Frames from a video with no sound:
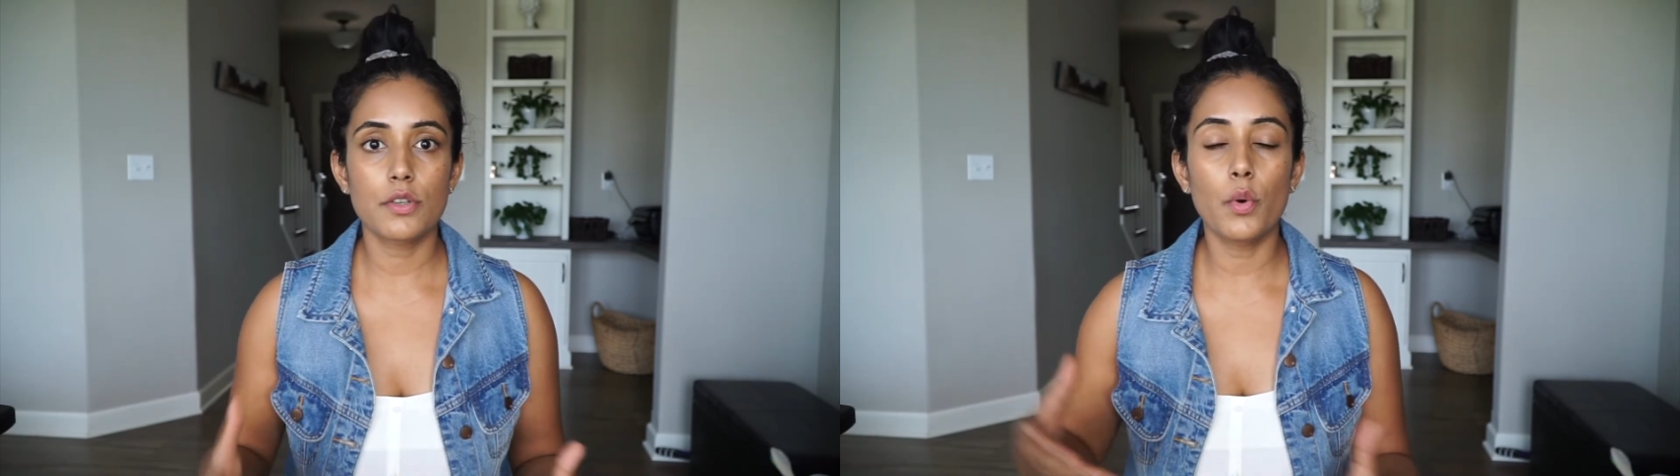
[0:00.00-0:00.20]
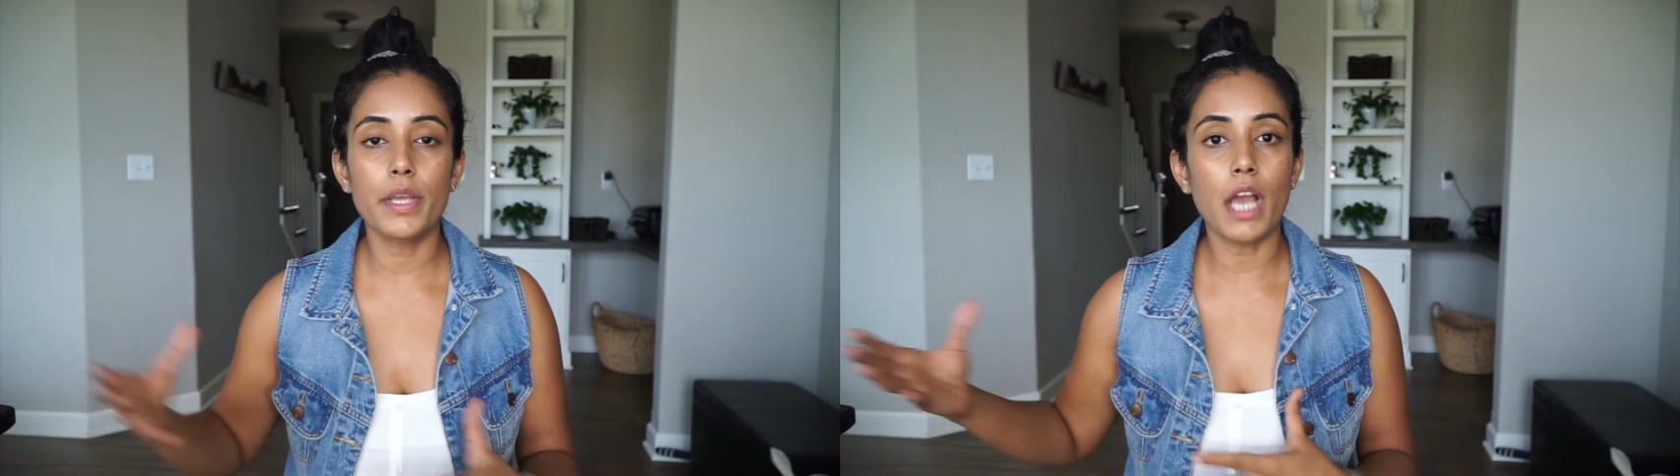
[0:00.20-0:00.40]

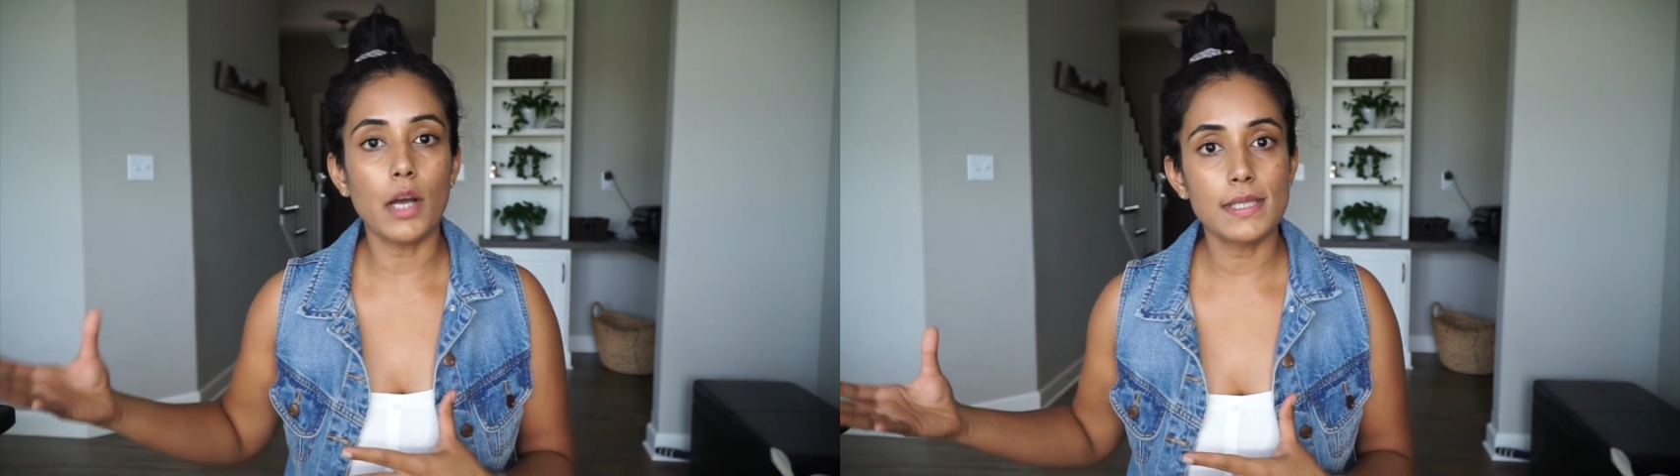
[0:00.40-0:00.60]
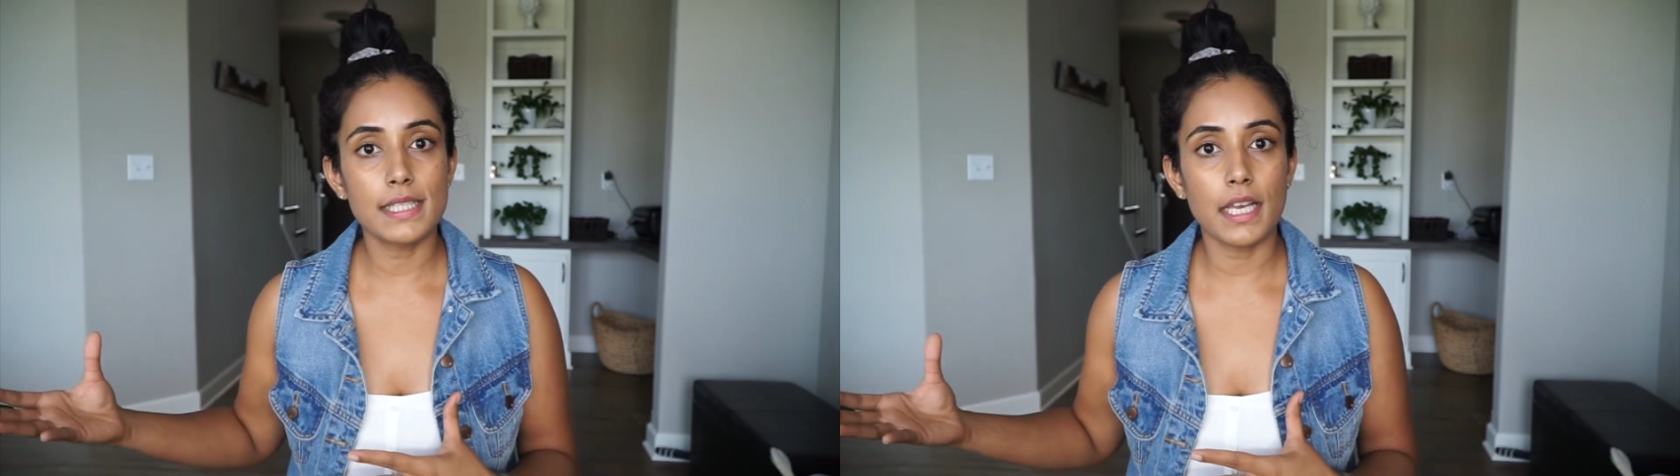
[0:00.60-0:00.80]
going
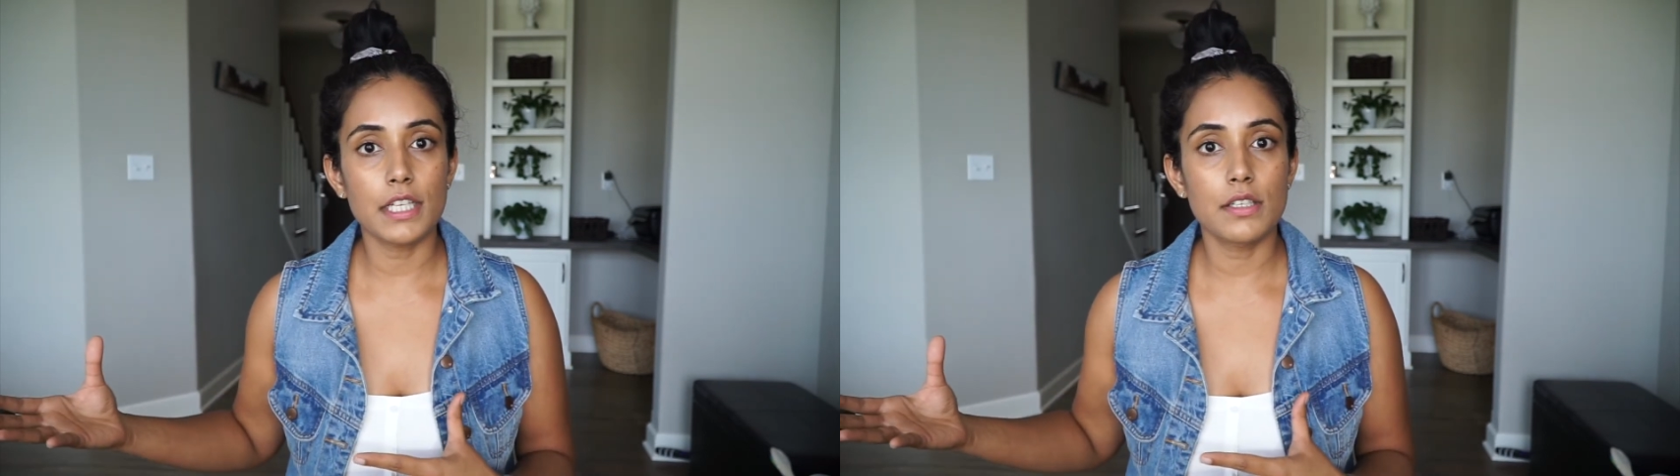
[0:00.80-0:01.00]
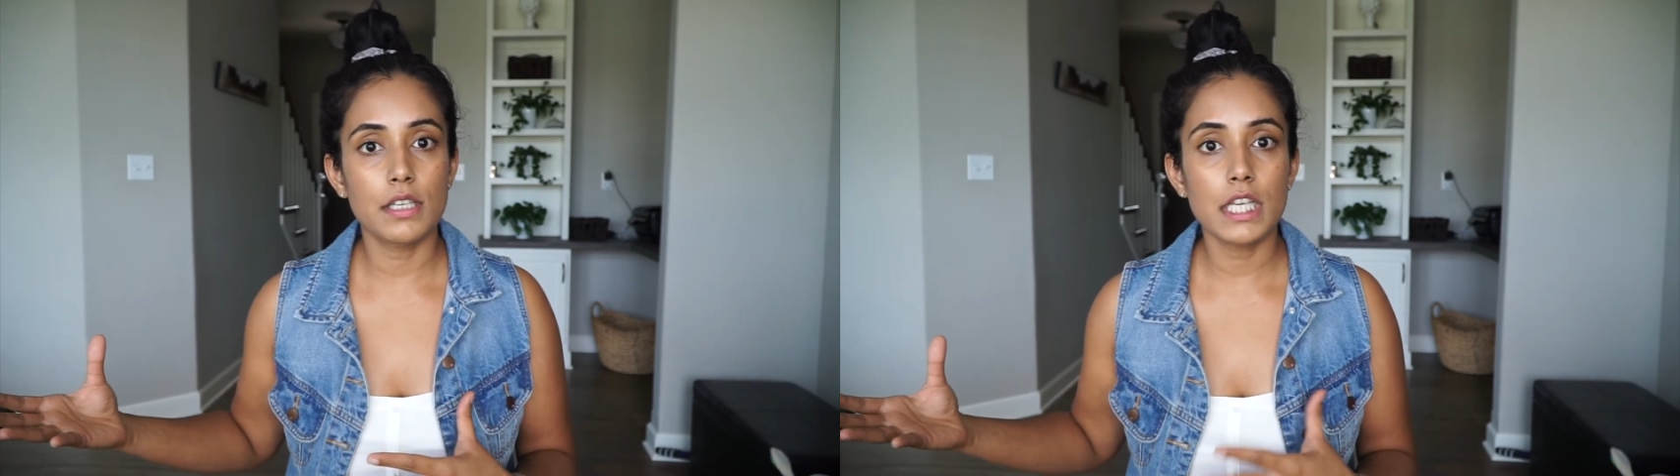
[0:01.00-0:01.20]
outside
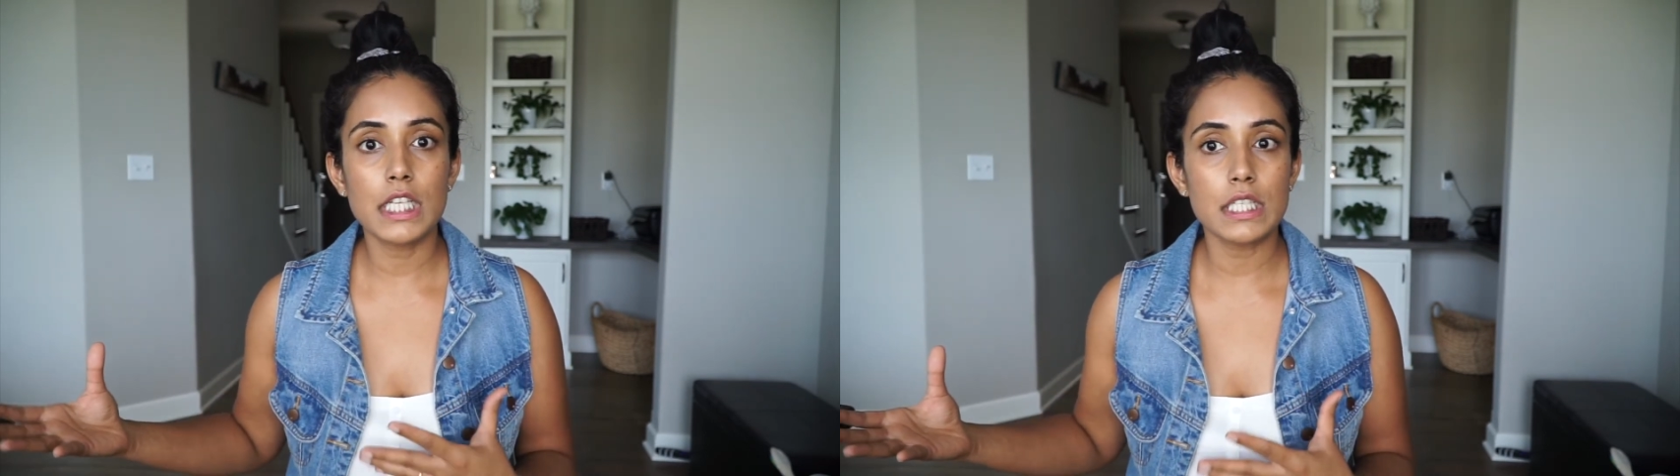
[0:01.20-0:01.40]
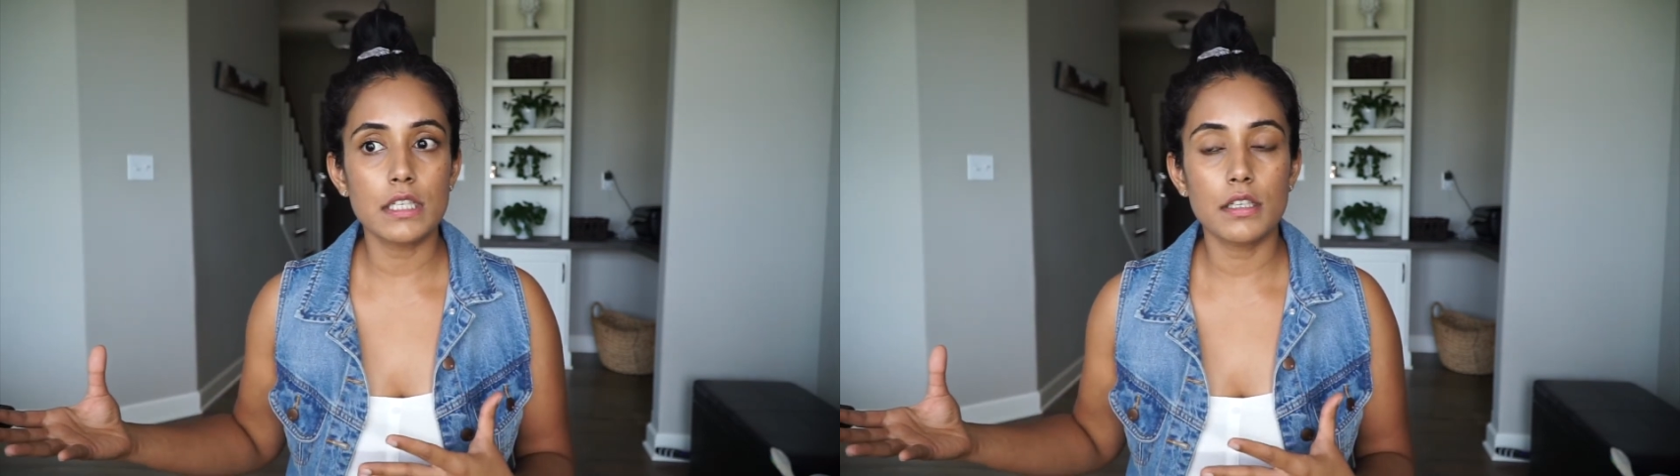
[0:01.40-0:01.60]

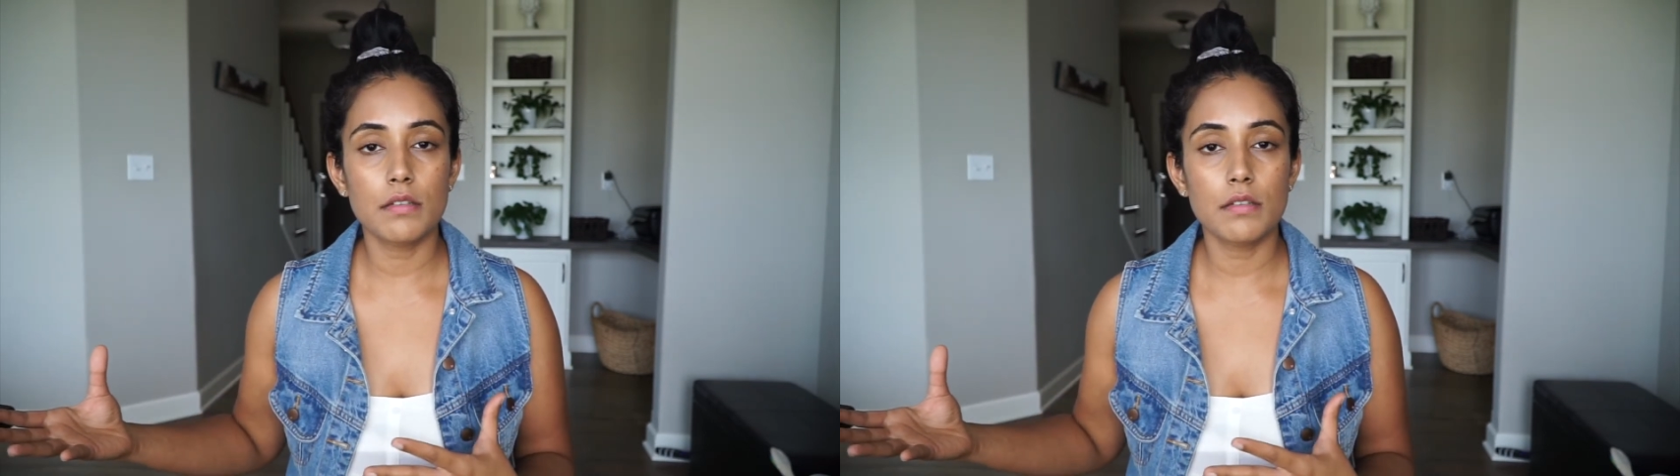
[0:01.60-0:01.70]
eating